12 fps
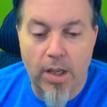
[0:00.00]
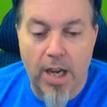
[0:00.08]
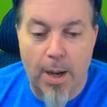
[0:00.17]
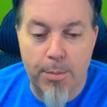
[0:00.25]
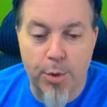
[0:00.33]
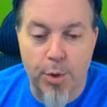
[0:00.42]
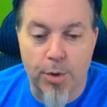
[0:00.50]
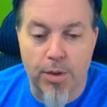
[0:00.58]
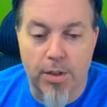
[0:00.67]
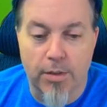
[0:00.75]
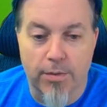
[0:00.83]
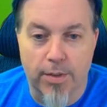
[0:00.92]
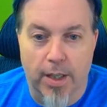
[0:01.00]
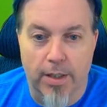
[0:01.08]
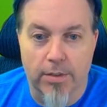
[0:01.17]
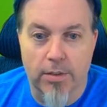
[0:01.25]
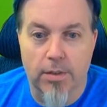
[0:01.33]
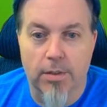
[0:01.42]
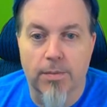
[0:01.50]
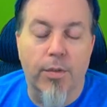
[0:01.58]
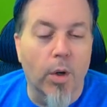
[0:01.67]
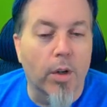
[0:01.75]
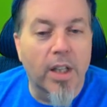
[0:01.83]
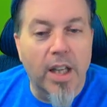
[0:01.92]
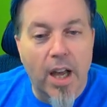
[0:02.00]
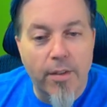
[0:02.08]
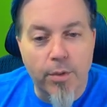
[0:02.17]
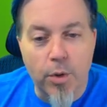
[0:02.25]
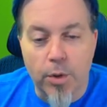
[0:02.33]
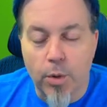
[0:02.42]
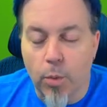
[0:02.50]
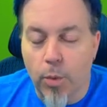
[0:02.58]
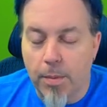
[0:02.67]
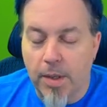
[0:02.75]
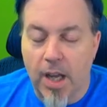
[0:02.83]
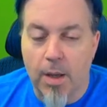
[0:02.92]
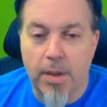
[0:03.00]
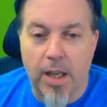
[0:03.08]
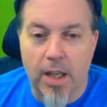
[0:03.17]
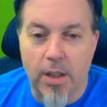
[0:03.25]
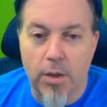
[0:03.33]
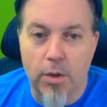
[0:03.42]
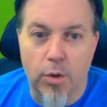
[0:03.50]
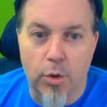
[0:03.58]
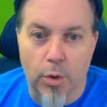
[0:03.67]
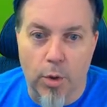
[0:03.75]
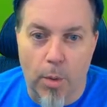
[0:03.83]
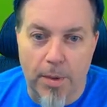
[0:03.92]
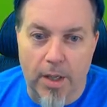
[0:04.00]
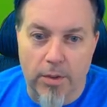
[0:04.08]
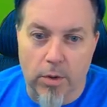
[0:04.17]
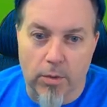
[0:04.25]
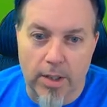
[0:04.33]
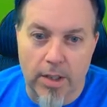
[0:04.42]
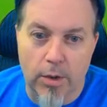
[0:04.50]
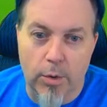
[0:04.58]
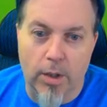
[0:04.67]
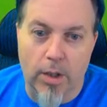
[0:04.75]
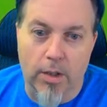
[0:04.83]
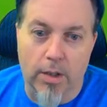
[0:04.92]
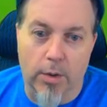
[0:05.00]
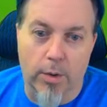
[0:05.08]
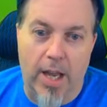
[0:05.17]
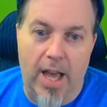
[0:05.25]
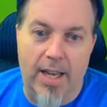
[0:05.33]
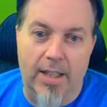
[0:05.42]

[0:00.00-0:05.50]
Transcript: capture device. If you already have your webcam in your OBS already, you can click on Add